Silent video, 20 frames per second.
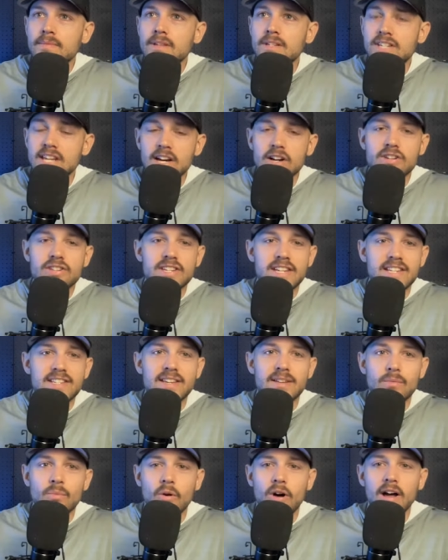deer
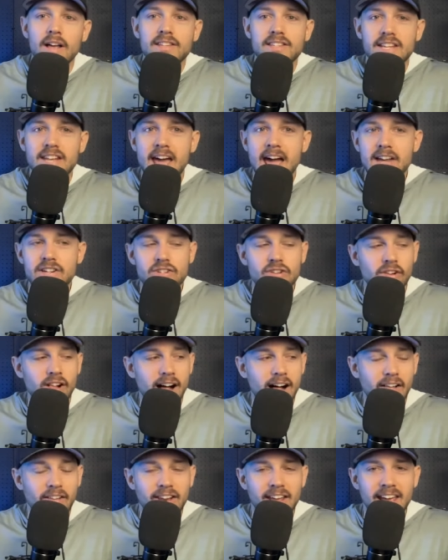season was a national
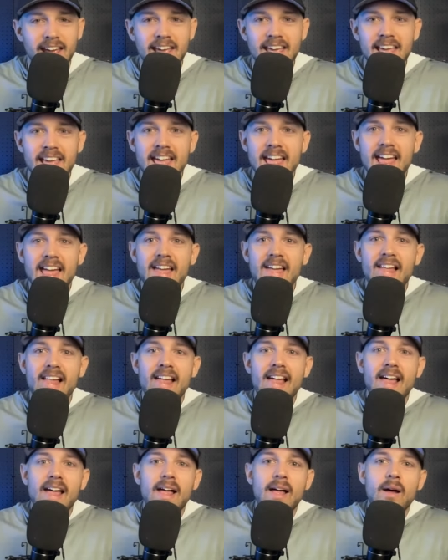holiday
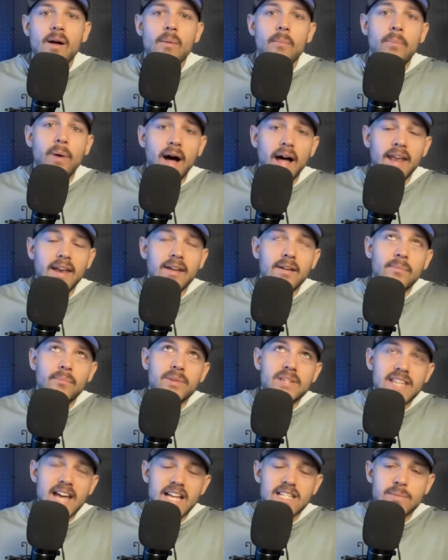but
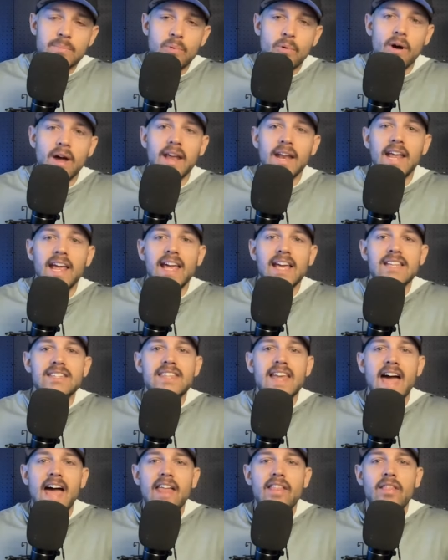besides the point is
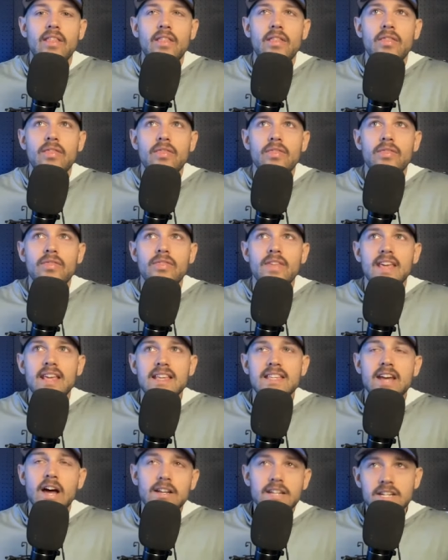that
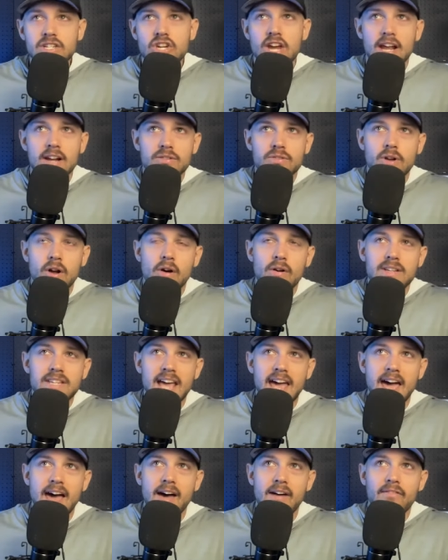these hunting channels would
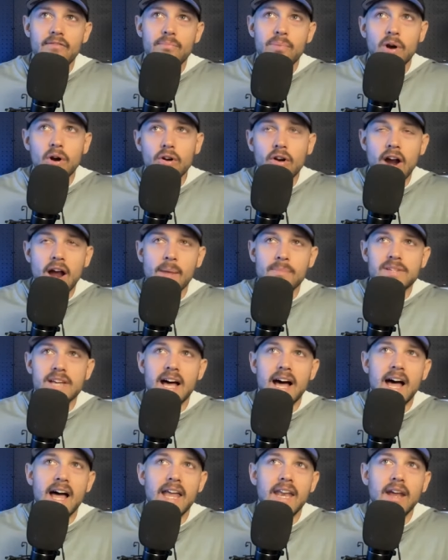always have
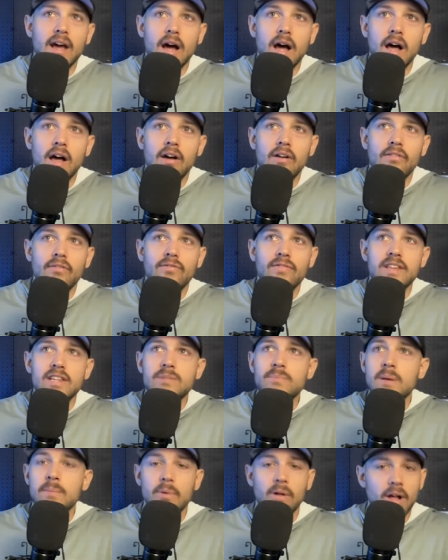programs on of
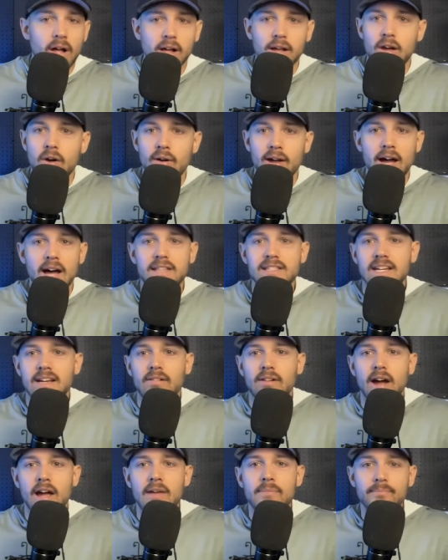these people going
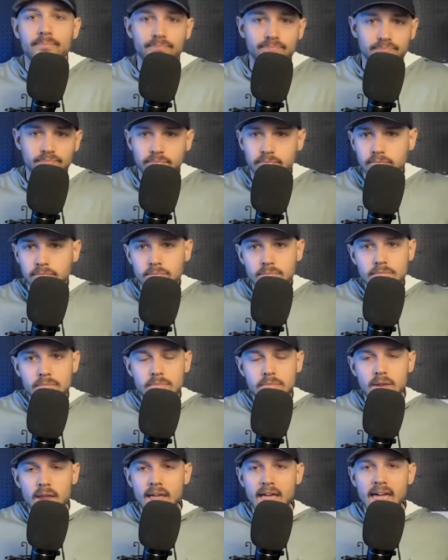hunting, right?
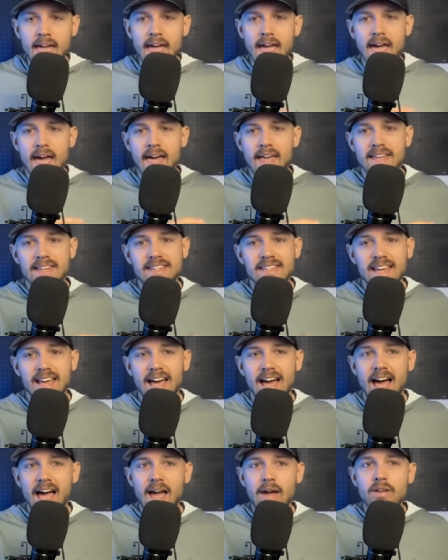And
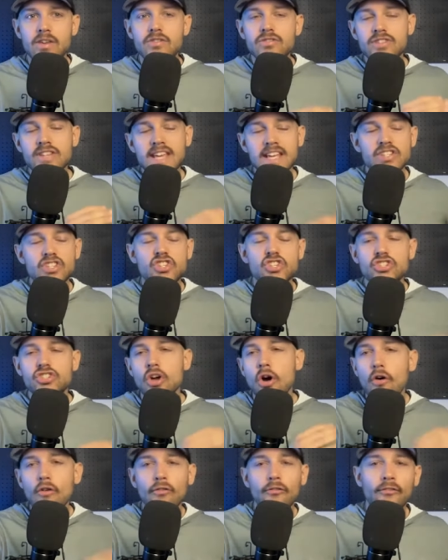I used to get
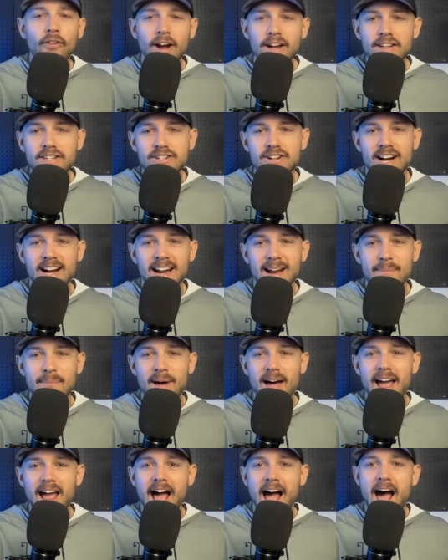so frustrated
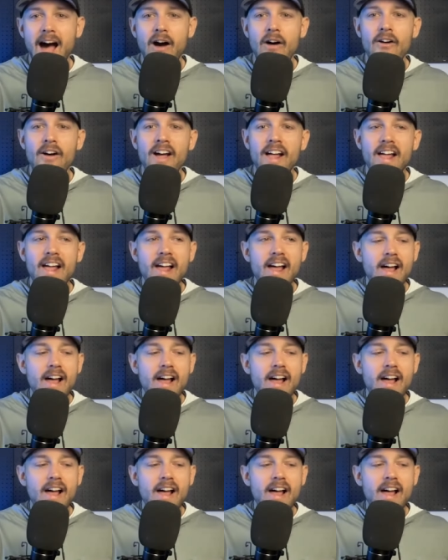by how